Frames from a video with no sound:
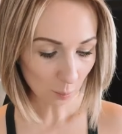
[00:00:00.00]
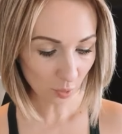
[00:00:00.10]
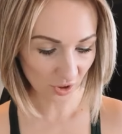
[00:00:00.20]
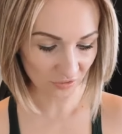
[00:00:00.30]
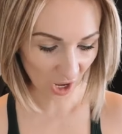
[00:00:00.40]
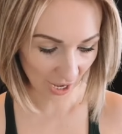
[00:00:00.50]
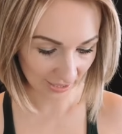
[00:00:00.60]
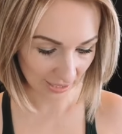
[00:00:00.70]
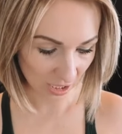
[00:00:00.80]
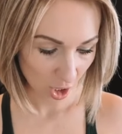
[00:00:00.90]

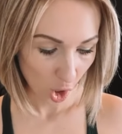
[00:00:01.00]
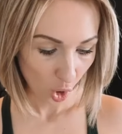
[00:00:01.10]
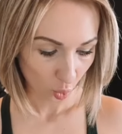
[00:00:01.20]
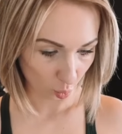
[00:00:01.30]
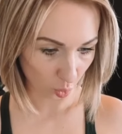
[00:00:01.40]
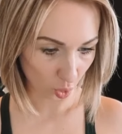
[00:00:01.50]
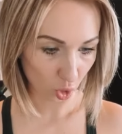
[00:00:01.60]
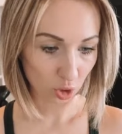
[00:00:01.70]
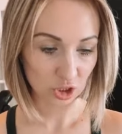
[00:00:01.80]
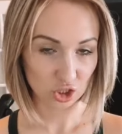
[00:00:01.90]
Pravada
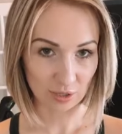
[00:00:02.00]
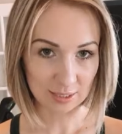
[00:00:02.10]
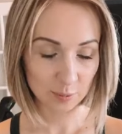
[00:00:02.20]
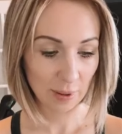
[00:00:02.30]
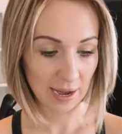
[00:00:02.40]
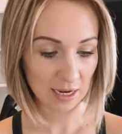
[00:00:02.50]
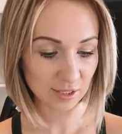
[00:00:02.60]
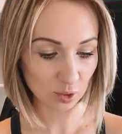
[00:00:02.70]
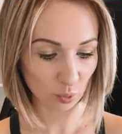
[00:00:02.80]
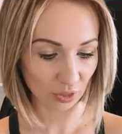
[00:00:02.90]
wool dress
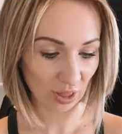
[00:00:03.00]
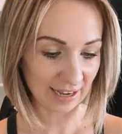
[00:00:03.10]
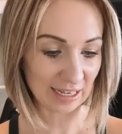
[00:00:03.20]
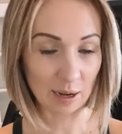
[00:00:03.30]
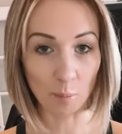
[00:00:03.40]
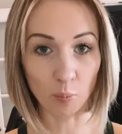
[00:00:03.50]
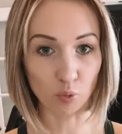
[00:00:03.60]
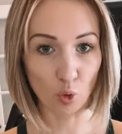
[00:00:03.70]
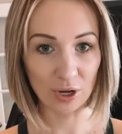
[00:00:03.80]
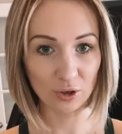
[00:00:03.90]
pants with like an
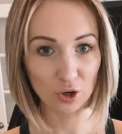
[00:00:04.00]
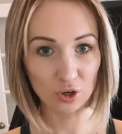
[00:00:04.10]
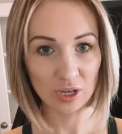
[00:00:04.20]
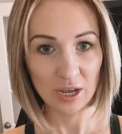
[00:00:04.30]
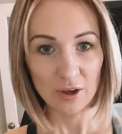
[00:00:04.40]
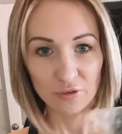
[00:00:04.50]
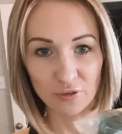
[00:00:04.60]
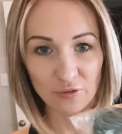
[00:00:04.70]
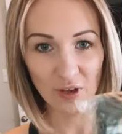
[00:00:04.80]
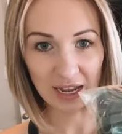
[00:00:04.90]
embroidered
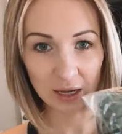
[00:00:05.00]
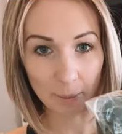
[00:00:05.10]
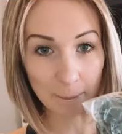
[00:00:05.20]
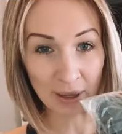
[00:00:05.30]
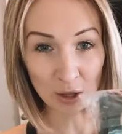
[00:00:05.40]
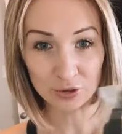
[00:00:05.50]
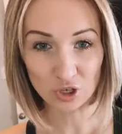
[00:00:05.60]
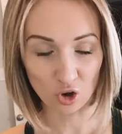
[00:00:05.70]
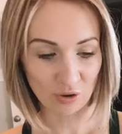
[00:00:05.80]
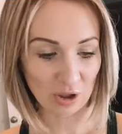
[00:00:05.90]
fake
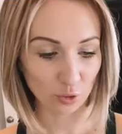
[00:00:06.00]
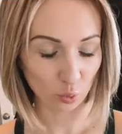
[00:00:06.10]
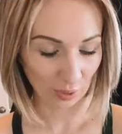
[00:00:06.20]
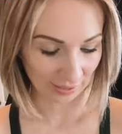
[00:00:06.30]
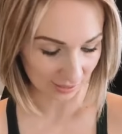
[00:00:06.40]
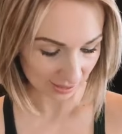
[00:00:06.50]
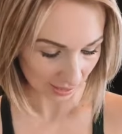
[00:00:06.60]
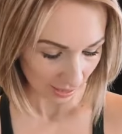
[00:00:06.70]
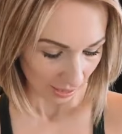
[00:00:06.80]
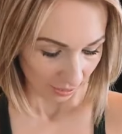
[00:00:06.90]
belt around the
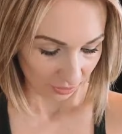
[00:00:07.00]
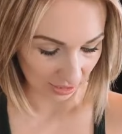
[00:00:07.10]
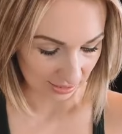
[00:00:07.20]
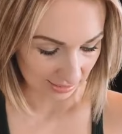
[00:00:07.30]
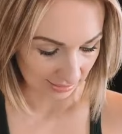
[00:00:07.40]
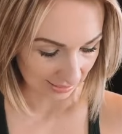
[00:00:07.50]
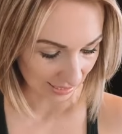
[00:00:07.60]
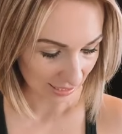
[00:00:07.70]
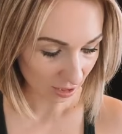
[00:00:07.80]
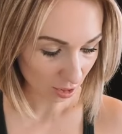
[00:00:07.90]
waist. These
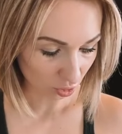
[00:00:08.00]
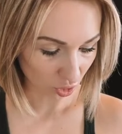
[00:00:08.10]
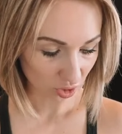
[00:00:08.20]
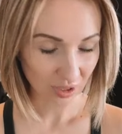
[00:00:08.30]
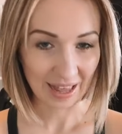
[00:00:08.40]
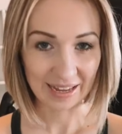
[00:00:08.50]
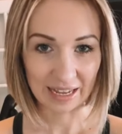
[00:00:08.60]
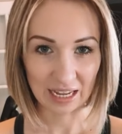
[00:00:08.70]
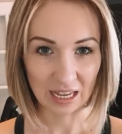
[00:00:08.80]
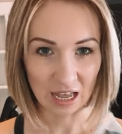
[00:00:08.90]
did look like
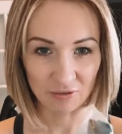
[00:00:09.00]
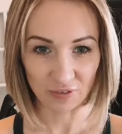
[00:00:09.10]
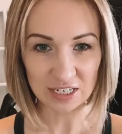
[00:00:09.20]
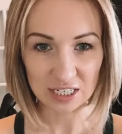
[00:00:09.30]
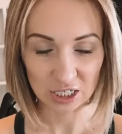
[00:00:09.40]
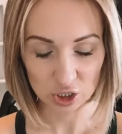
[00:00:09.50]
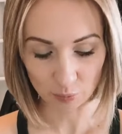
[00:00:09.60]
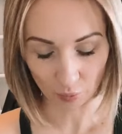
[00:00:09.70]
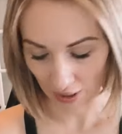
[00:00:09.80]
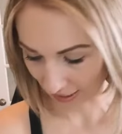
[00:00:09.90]
a
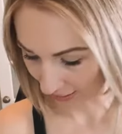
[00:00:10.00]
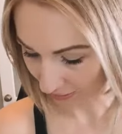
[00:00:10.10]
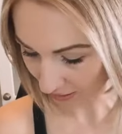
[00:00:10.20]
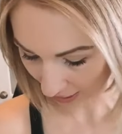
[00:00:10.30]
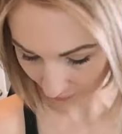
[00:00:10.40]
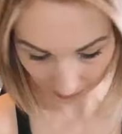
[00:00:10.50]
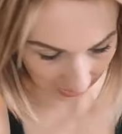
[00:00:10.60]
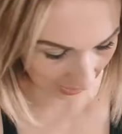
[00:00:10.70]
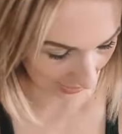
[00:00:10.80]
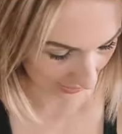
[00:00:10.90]
vintage brand. I
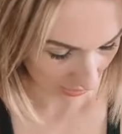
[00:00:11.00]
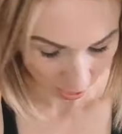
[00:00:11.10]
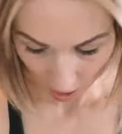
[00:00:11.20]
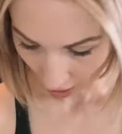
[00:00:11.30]
paid